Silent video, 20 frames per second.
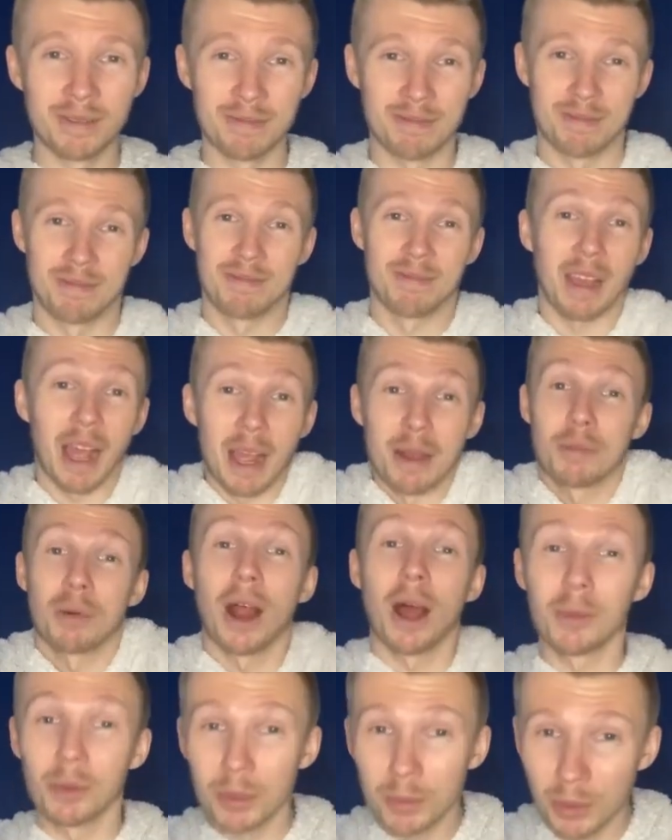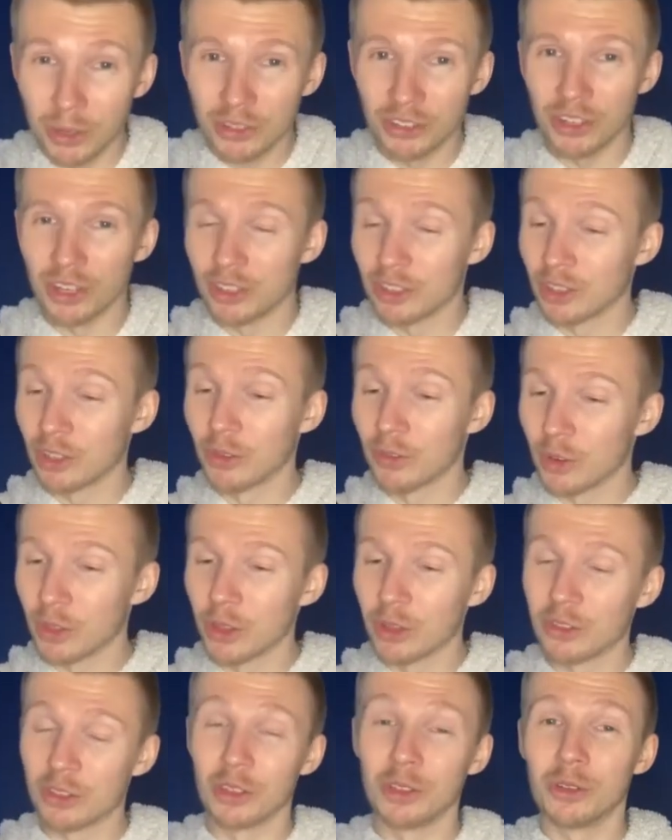I probably butchered it. So for
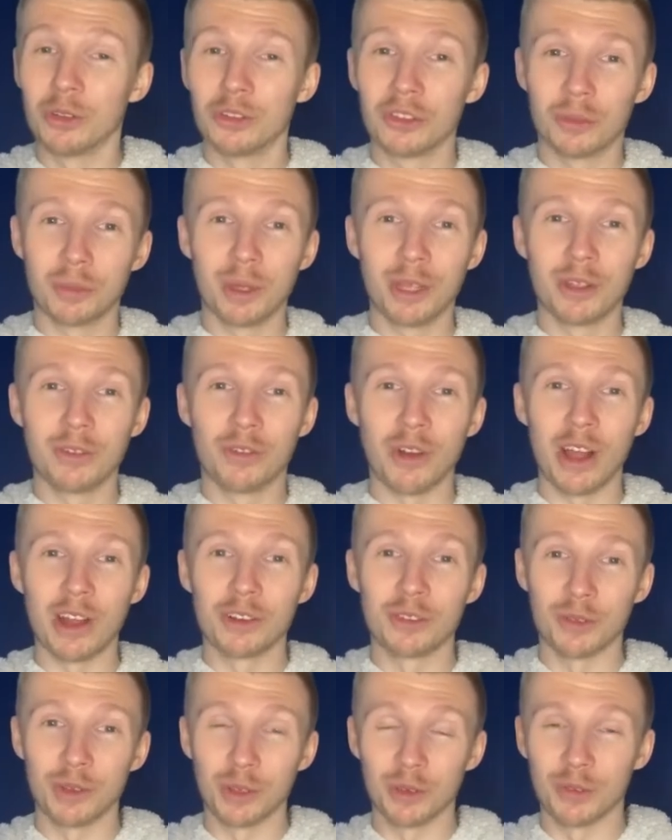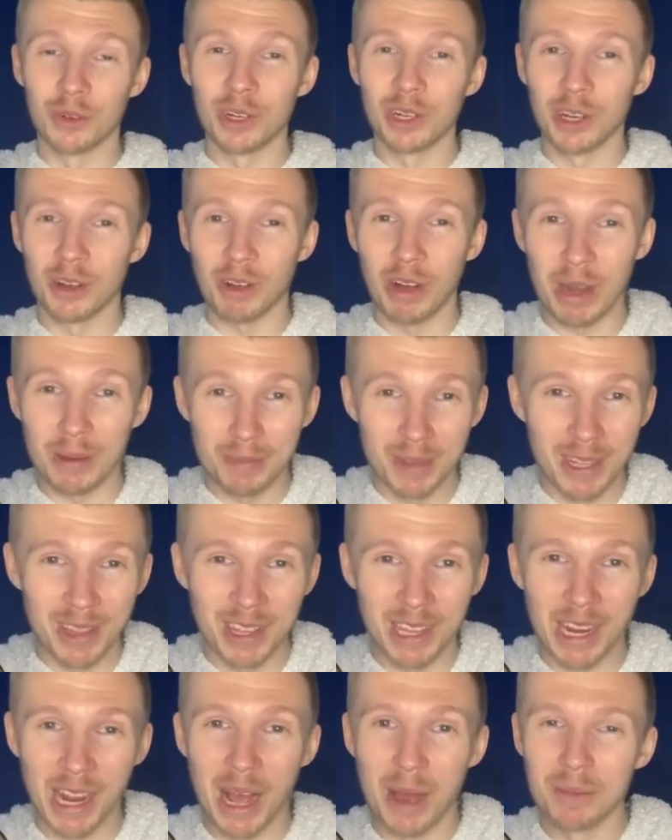those of you who speak French, feel free to correct me in the
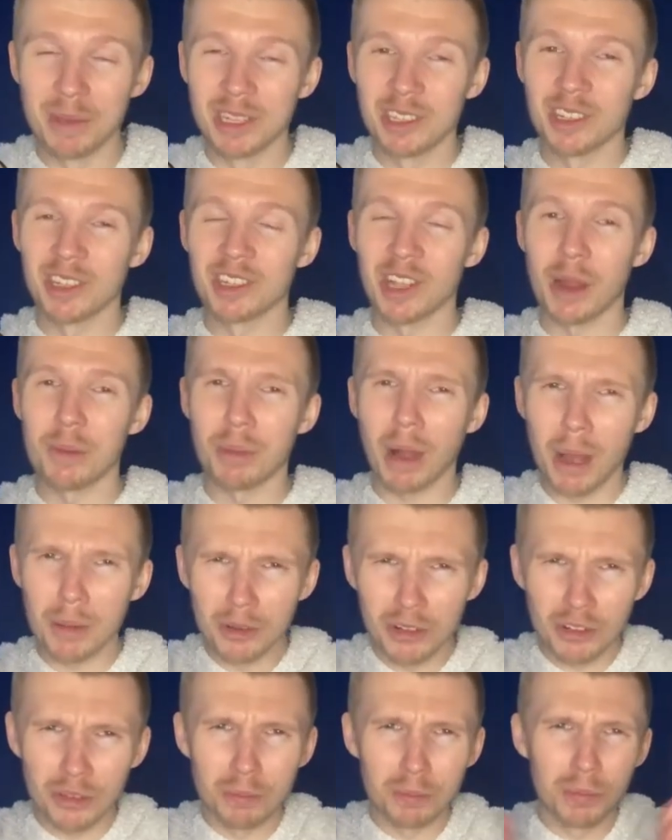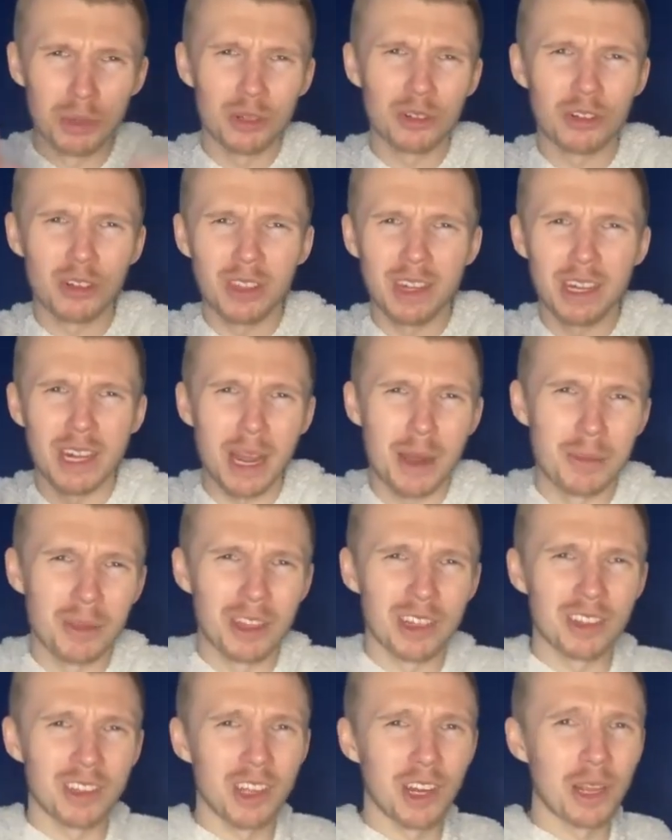comments because I probably just butchered the name of the
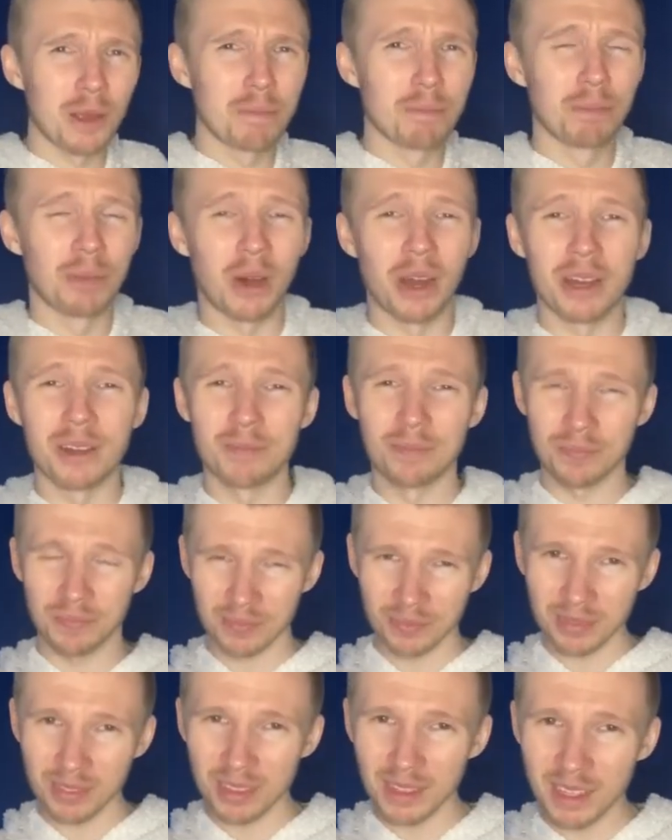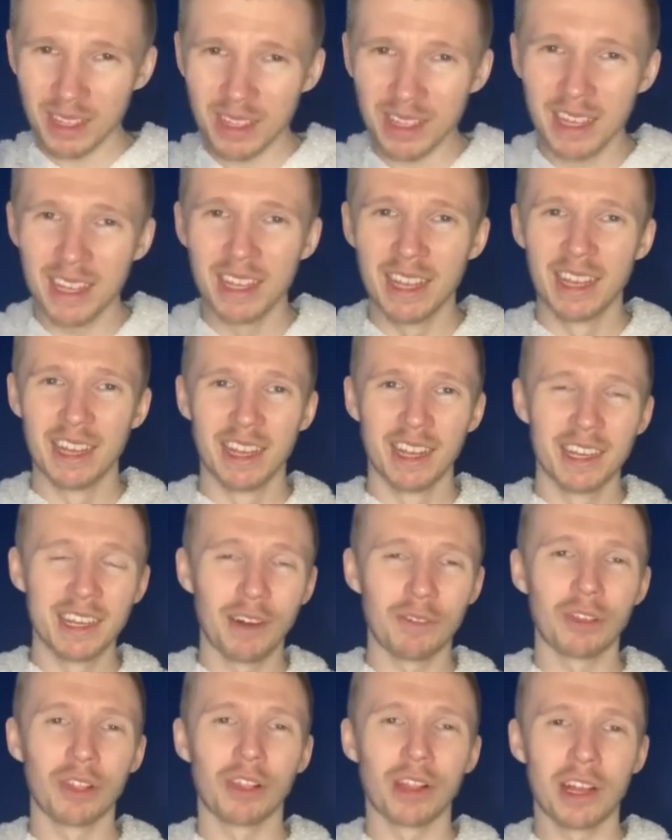city. But
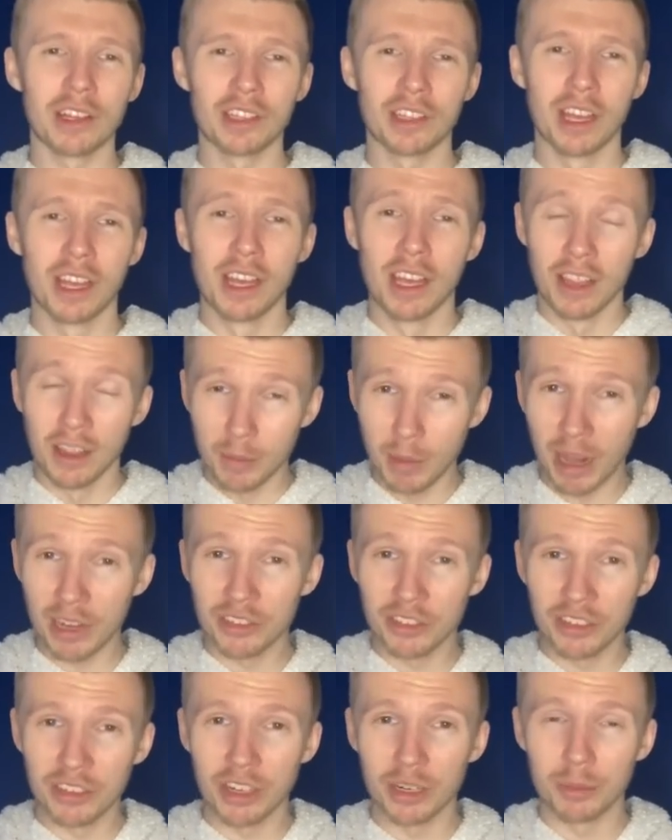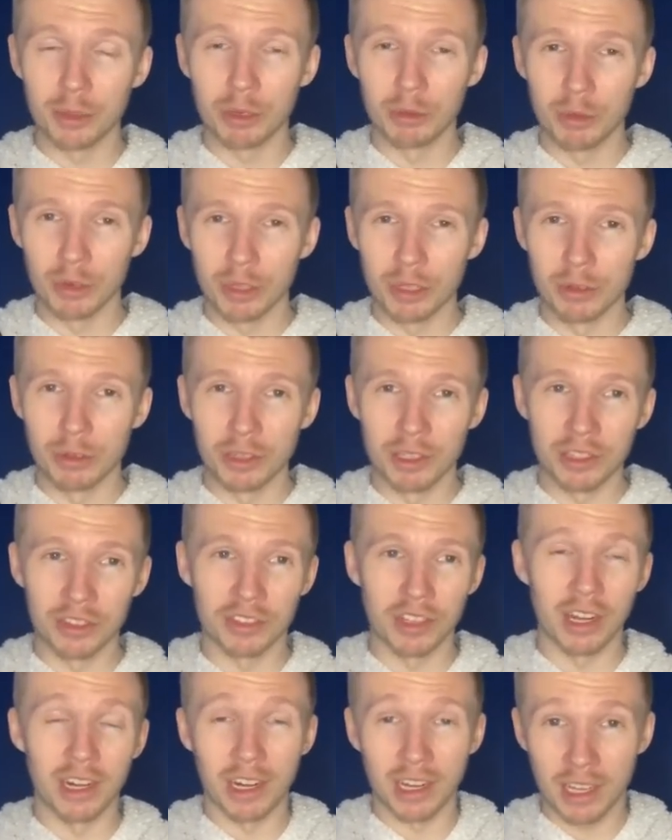nevertheless, the match is going to be really really
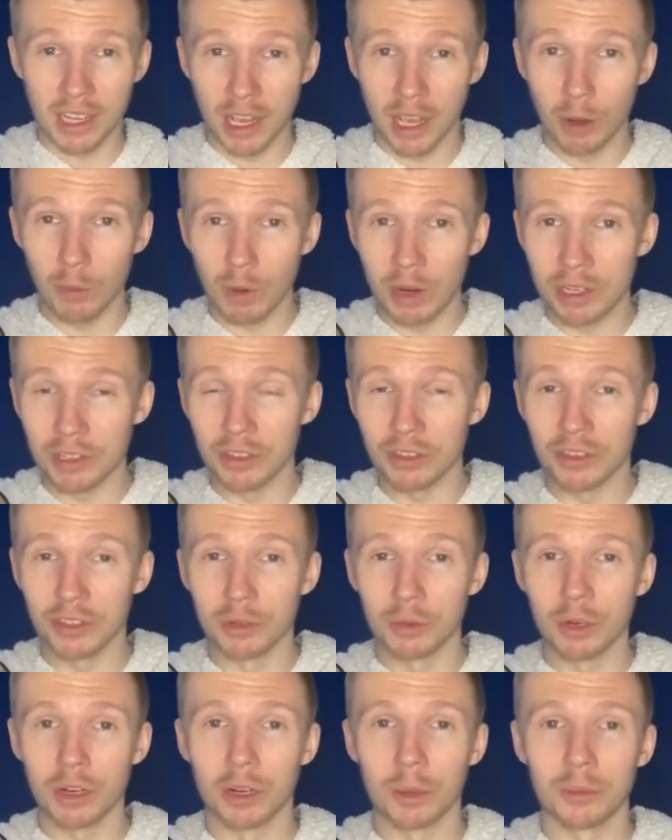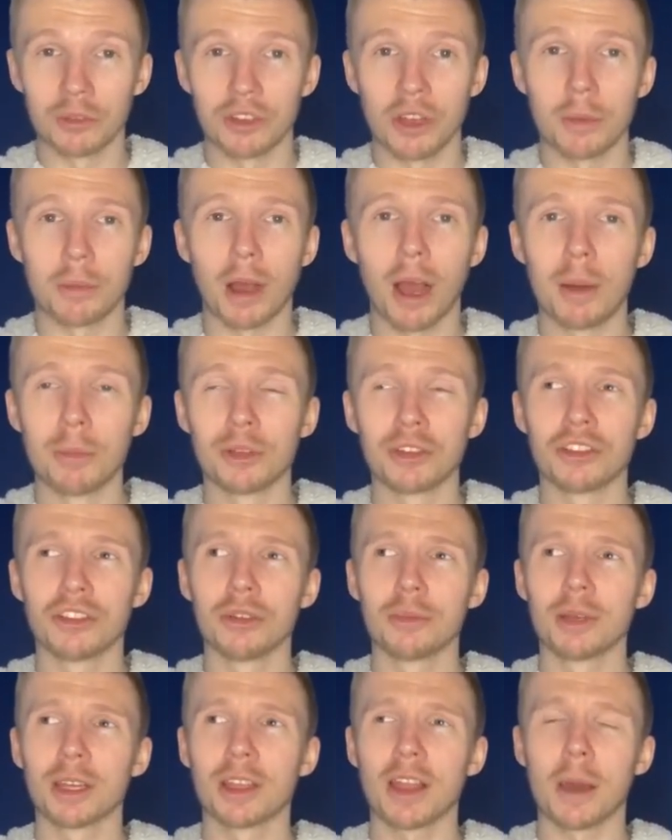exciting. I can't wait to see what comes up. I'm
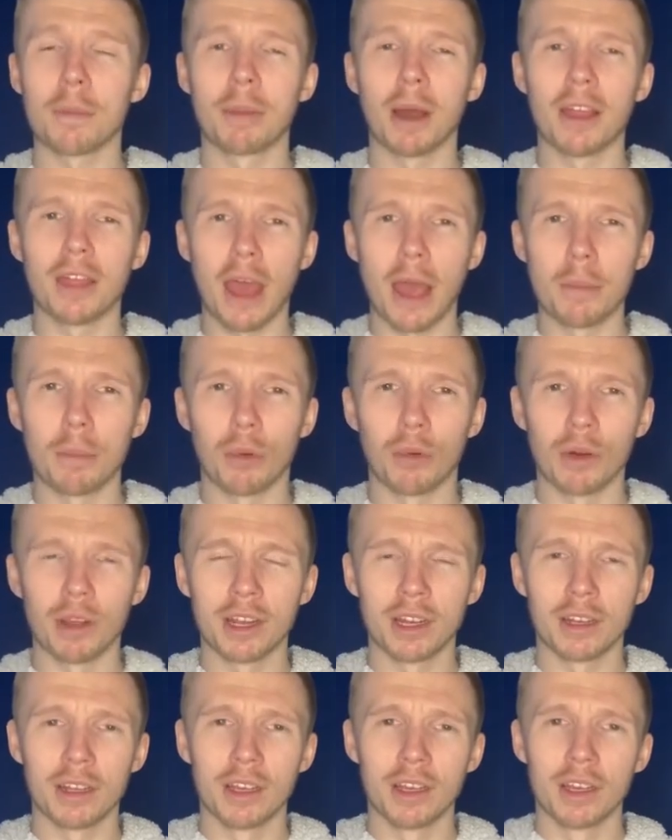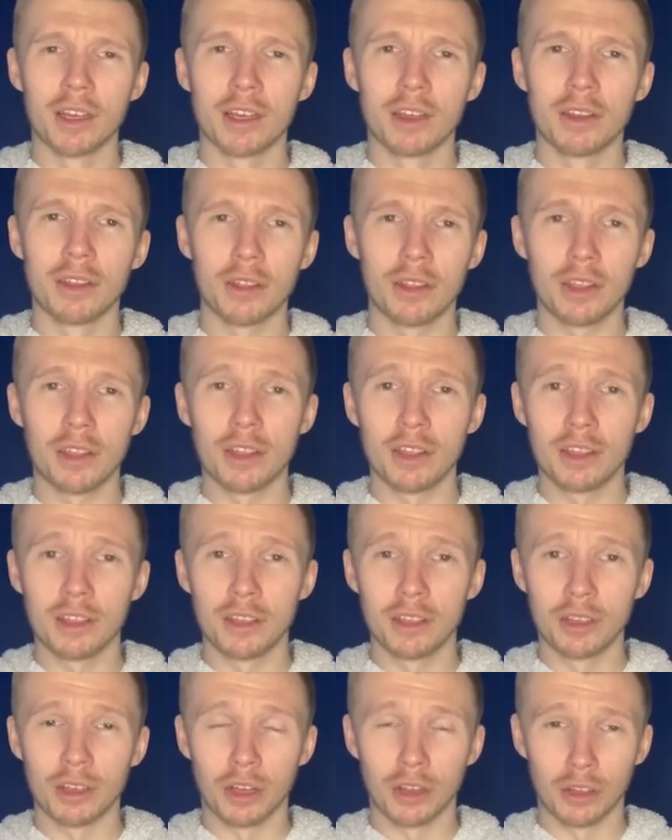assuming that by that point,
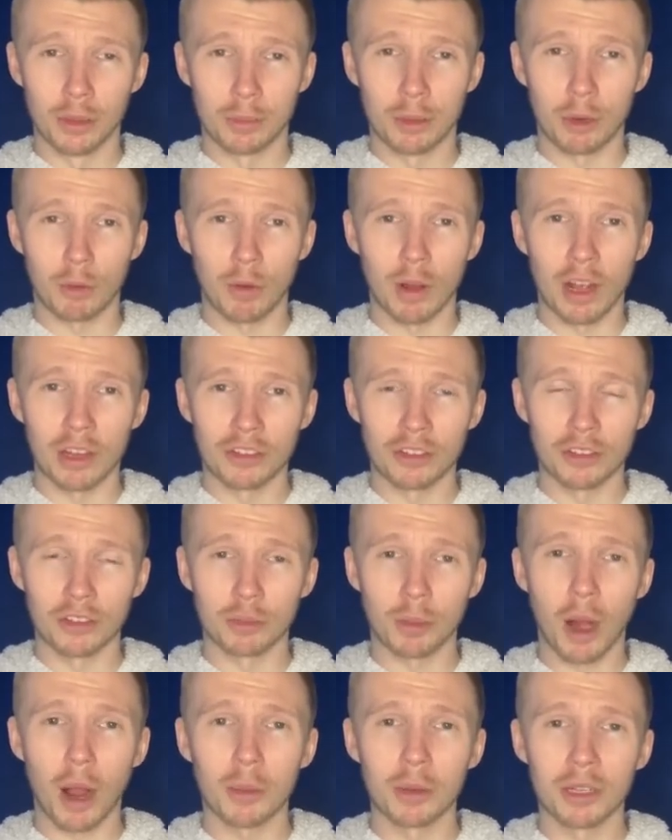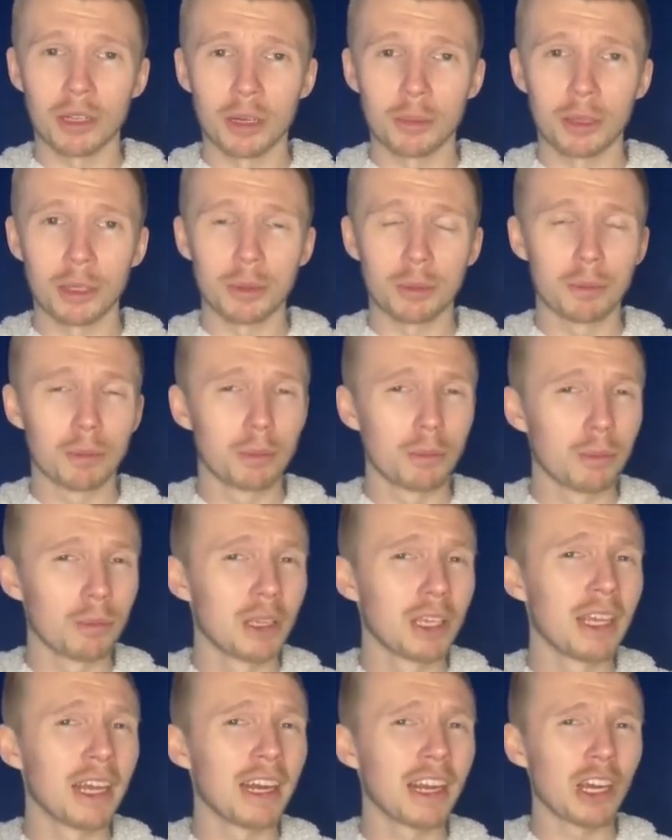the Olympic roster is probably going to be
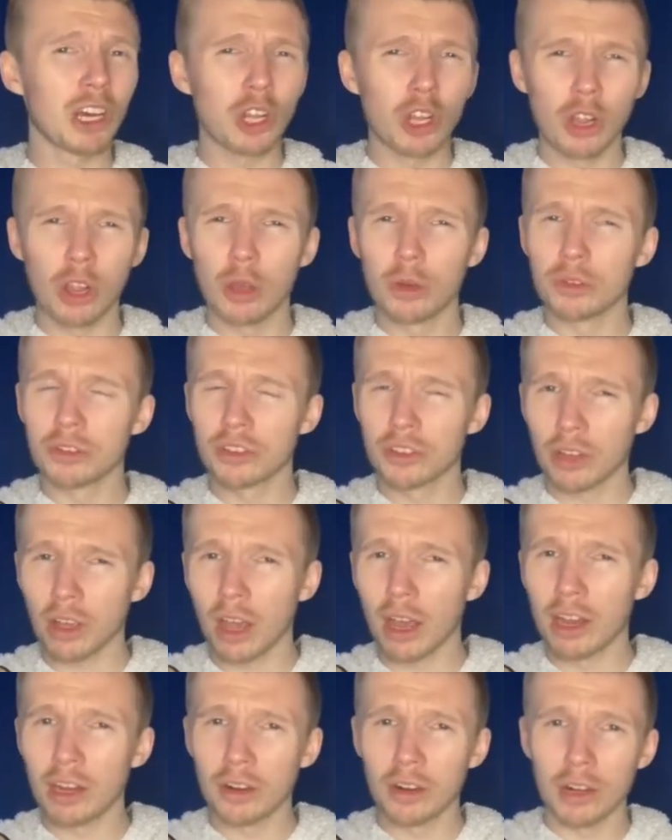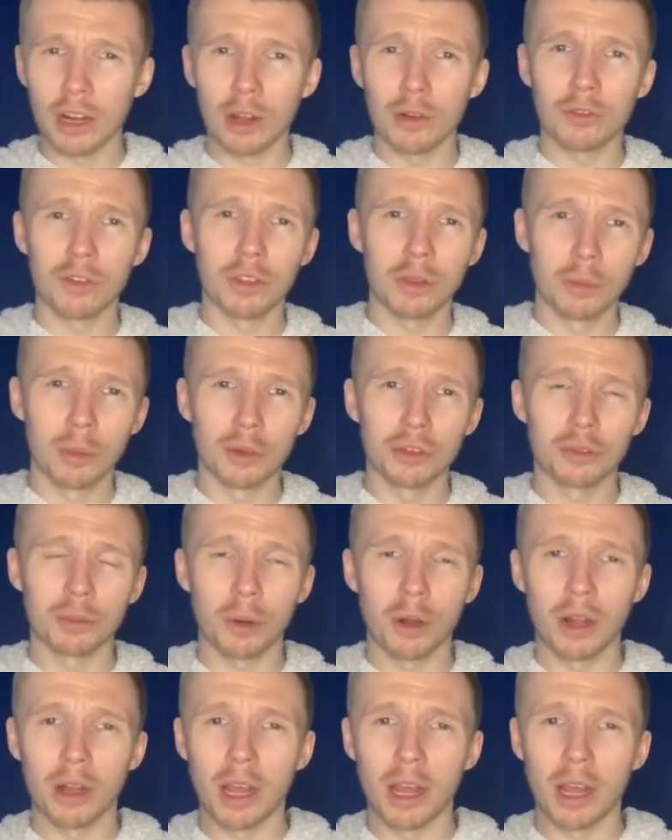getting close to ironed out for the most part.